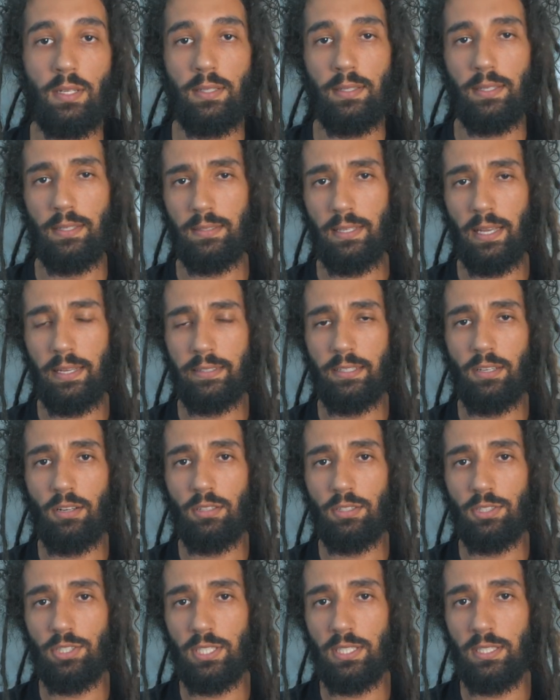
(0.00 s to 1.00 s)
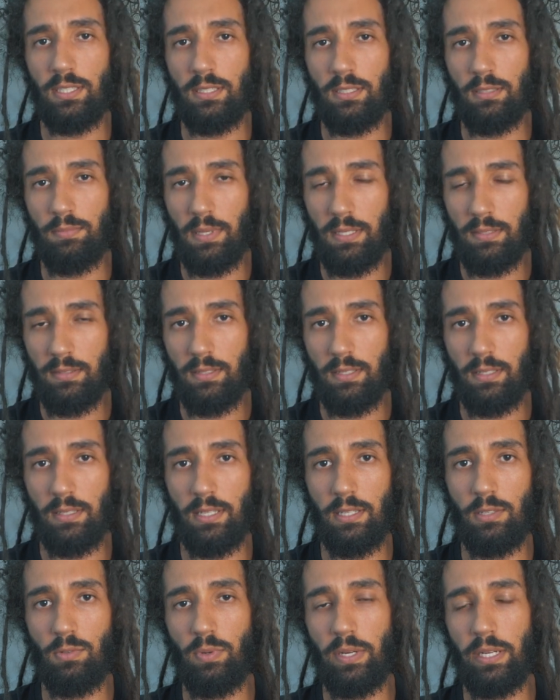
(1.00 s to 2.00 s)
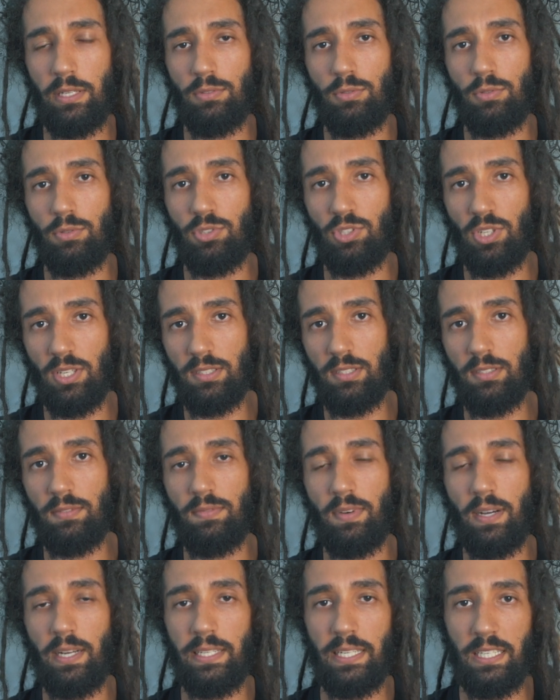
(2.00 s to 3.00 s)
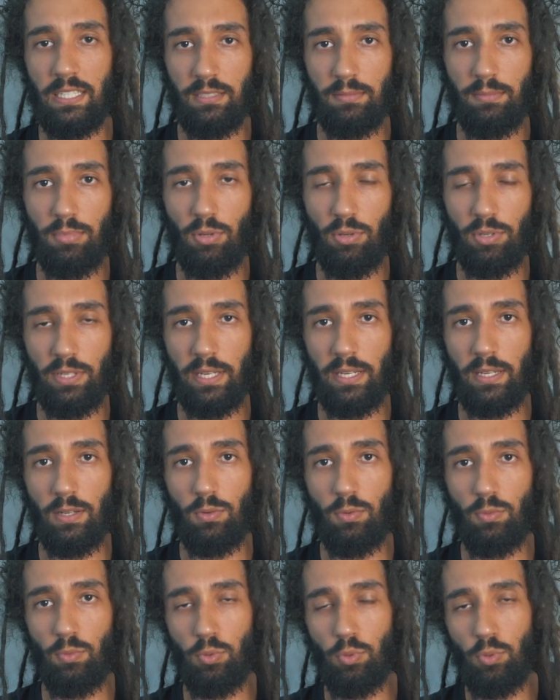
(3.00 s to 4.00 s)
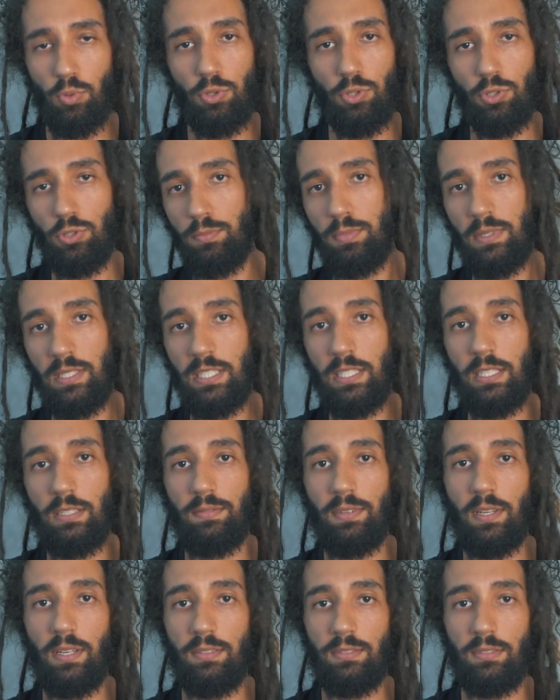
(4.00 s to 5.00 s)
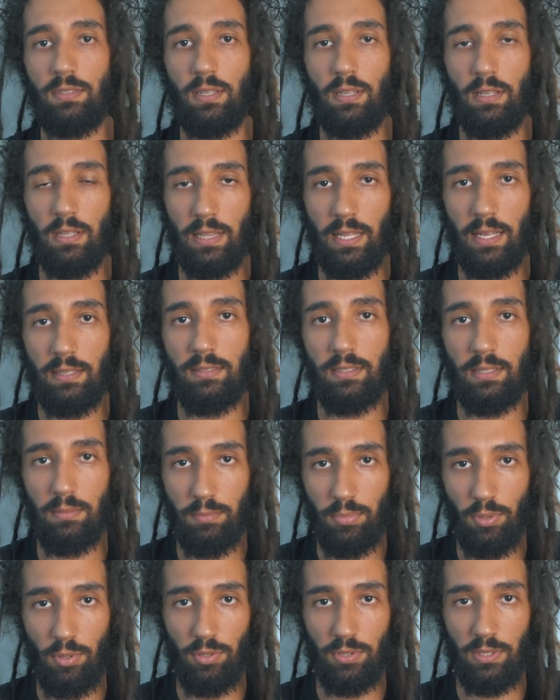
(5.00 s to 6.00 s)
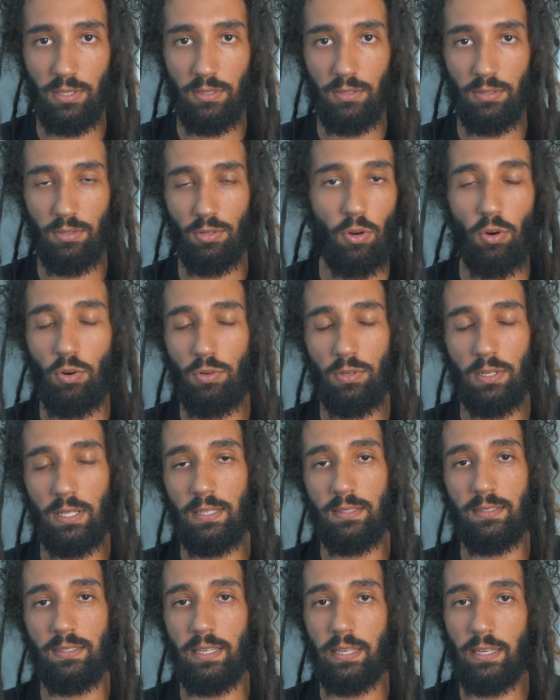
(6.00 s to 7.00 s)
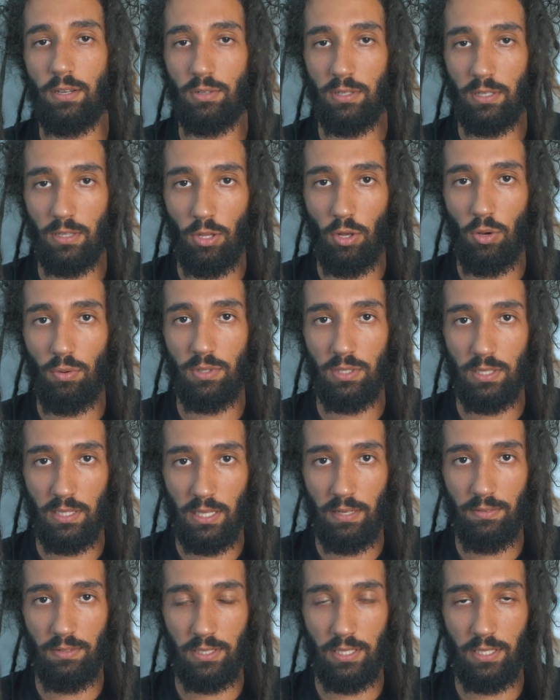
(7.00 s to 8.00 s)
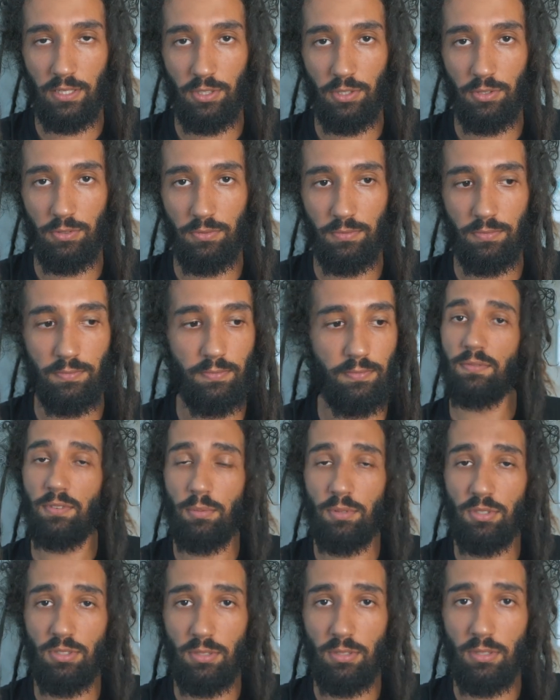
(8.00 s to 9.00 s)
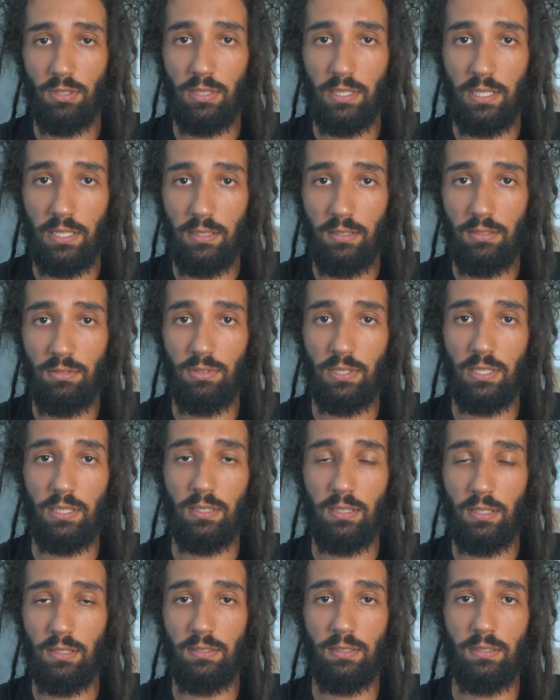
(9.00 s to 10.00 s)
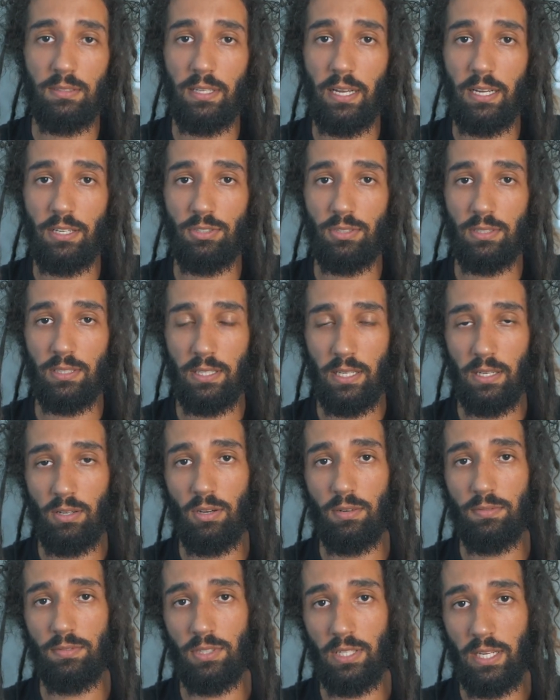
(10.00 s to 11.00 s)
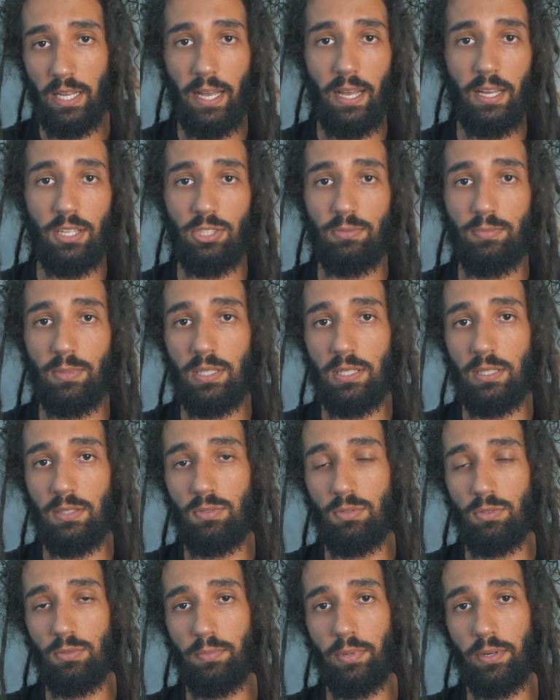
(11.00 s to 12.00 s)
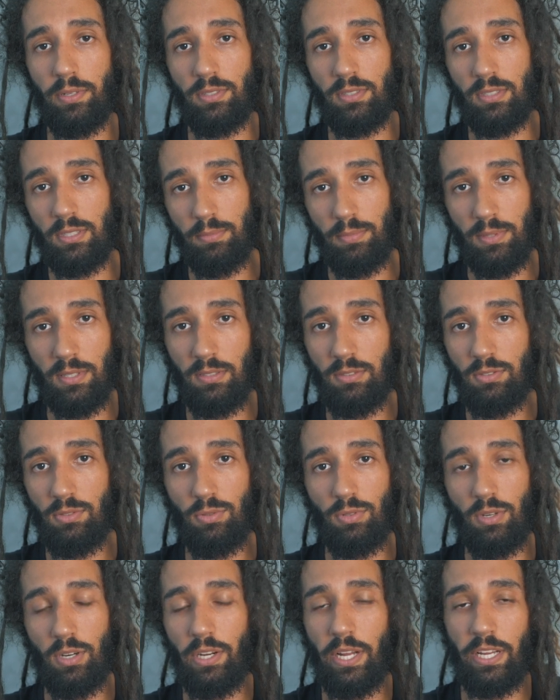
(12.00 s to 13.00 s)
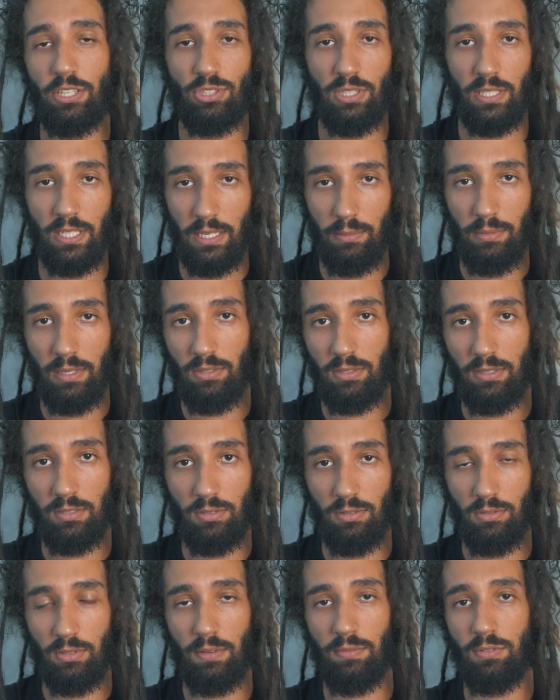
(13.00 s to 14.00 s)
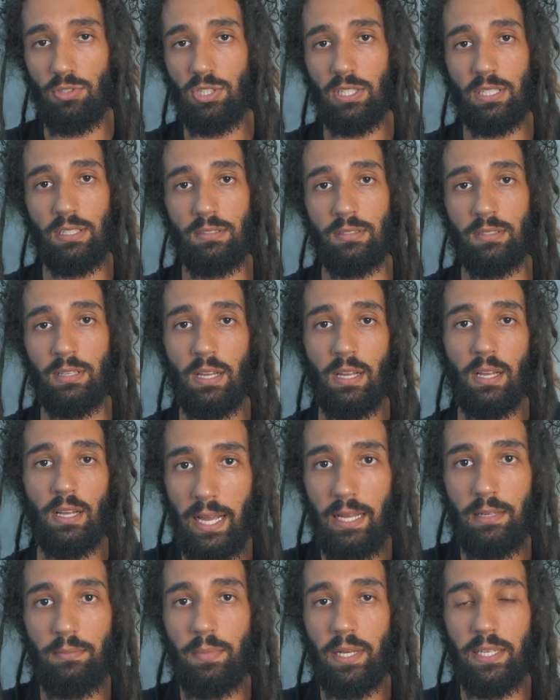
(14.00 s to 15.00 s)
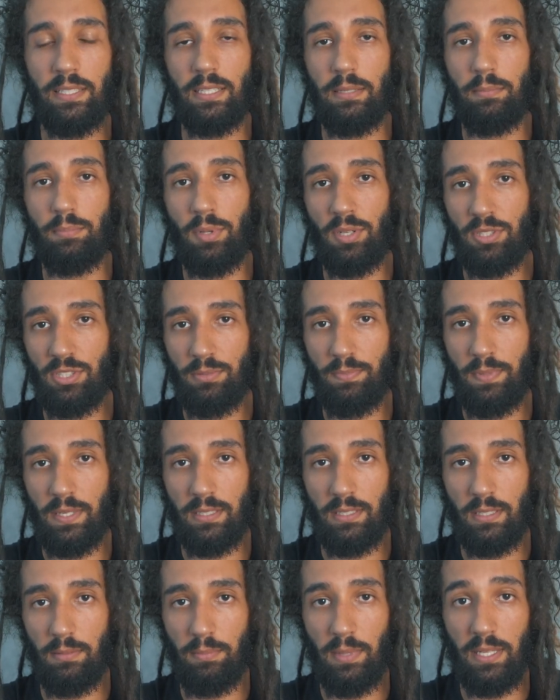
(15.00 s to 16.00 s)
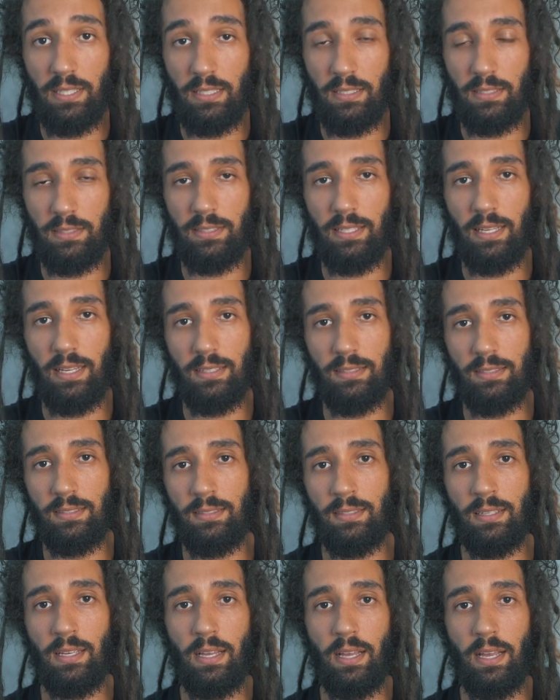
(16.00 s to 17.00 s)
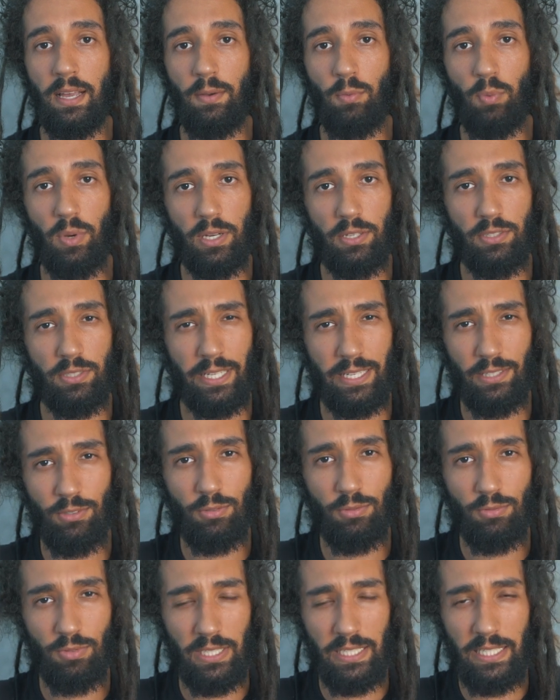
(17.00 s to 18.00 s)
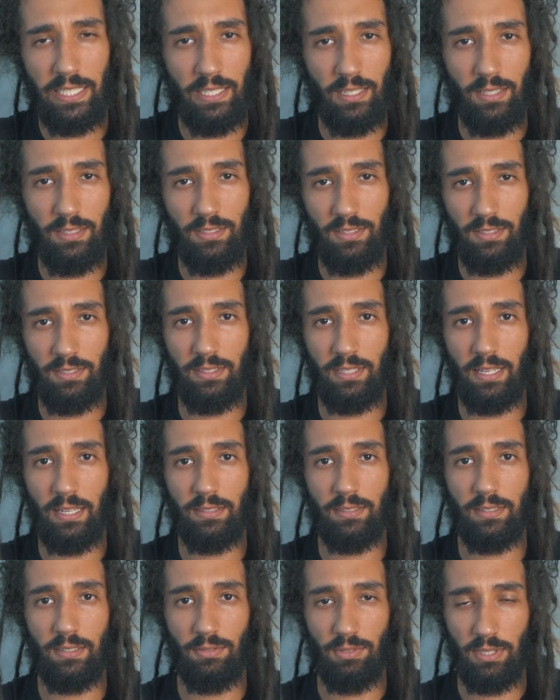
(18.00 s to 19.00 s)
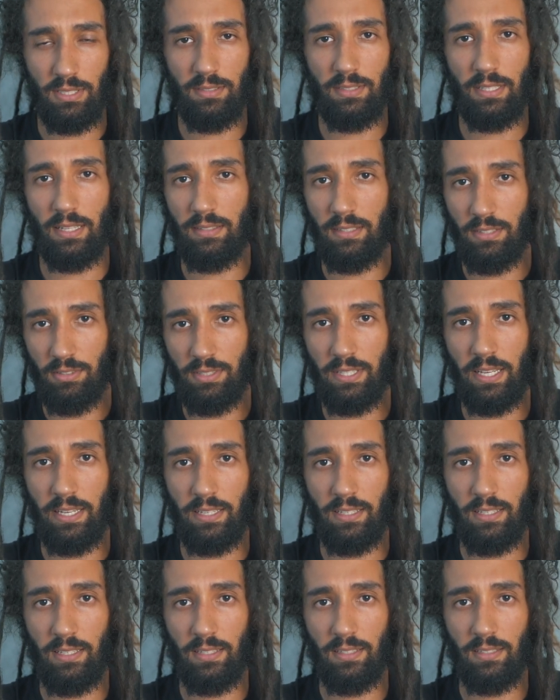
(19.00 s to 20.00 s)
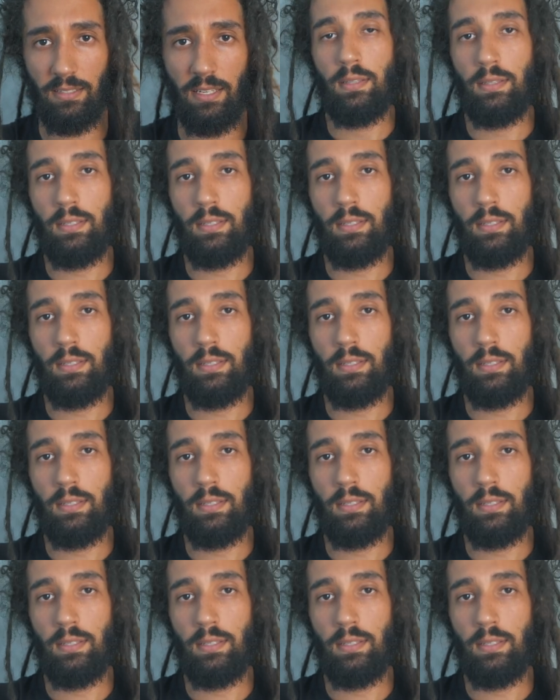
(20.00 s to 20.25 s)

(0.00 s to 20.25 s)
This ideology is basically a way to justify exploiting who you believe is less important or, let's say, on a lower level than you. The pharmaceutical industry does this actually. They offer cash money to participants who are actually immigrants or refugees and make them participate in medical tests where they don't really understand the risk that they're taking.